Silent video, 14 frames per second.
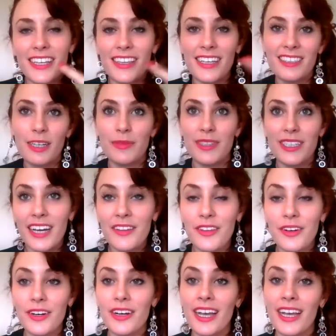things come
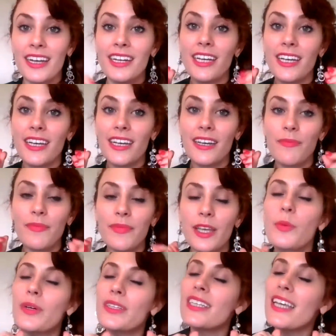together and it
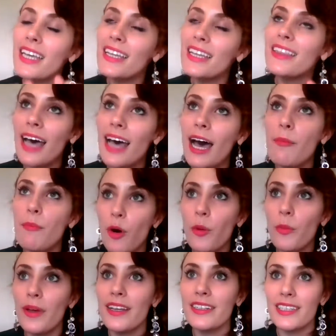was in that
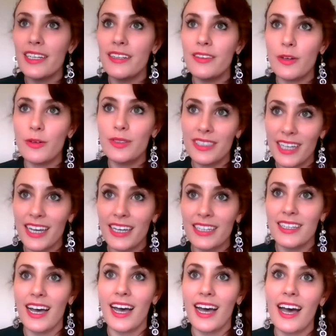moment and those days
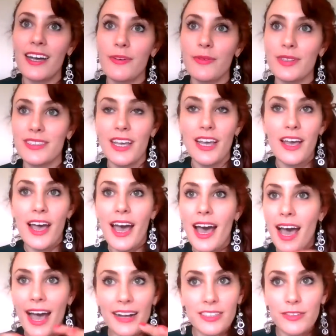that I was
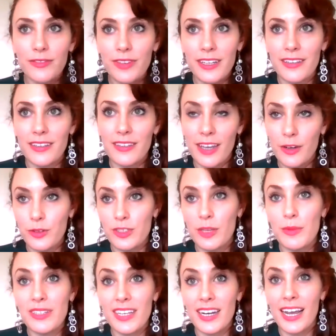active in that, those
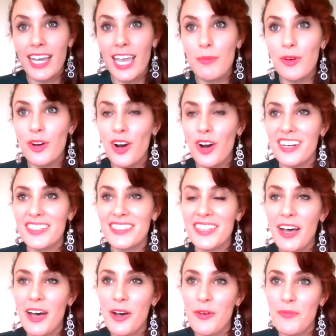communities that I came across
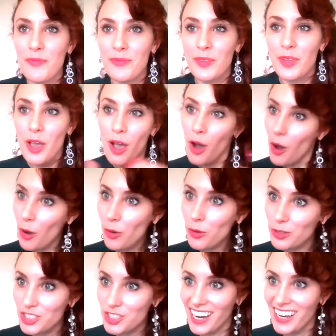um,
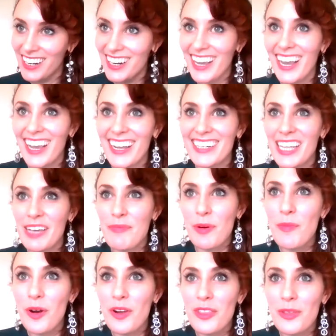Holochain, and they promoted